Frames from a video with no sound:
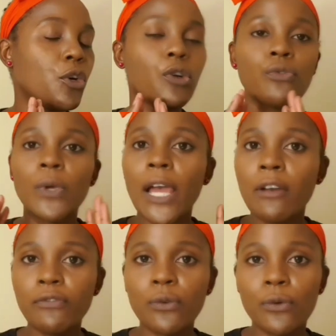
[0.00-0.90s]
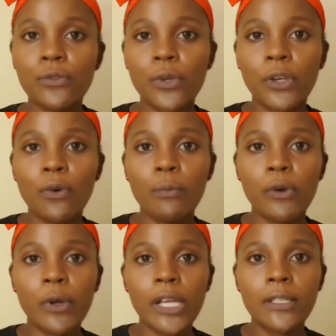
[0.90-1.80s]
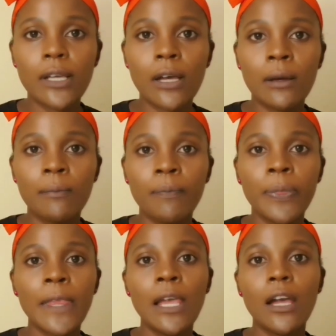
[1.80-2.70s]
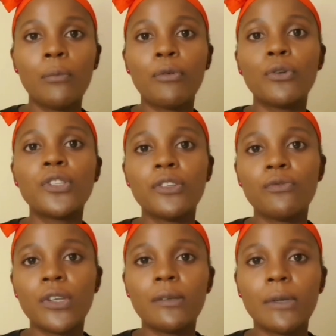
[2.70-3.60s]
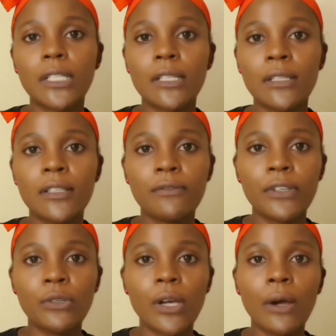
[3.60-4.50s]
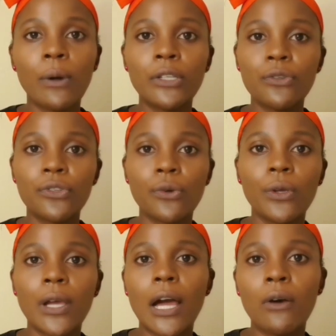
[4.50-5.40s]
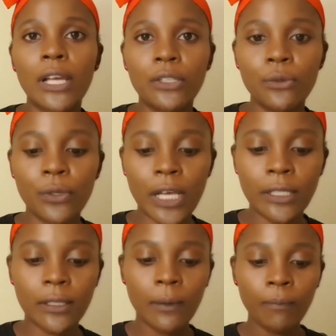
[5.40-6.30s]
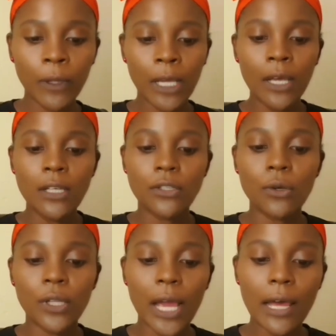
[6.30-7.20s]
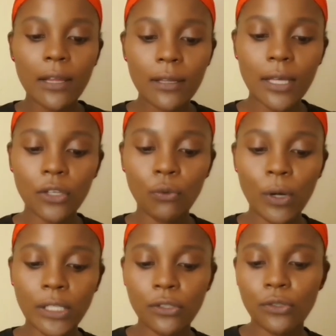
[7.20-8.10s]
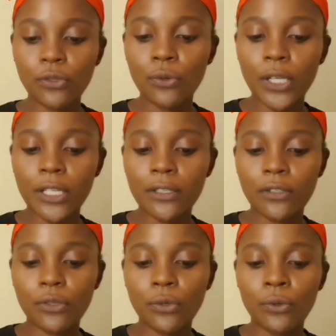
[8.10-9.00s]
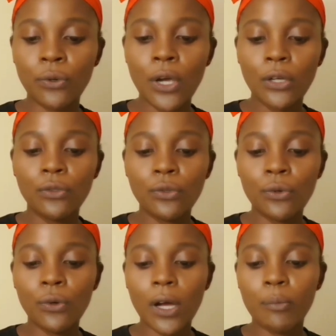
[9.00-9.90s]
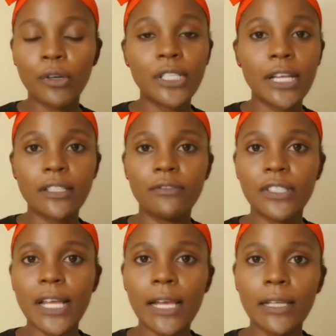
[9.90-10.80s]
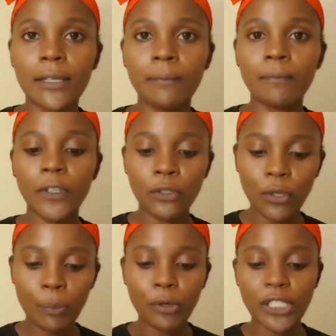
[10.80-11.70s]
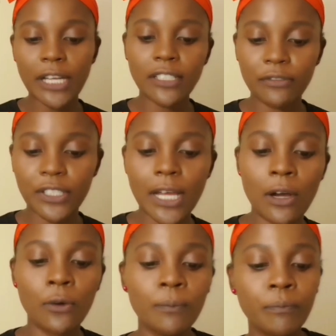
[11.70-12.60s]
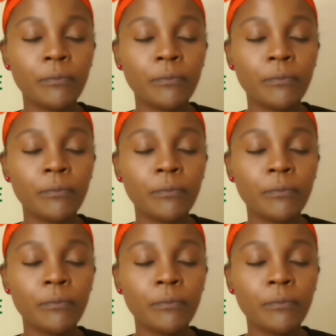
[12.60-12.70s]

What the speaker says: because we have to also incorporate a protein treatment in this video. I want to show you how I do that. So the other thing you want to do is to do a protective styling, a protective style.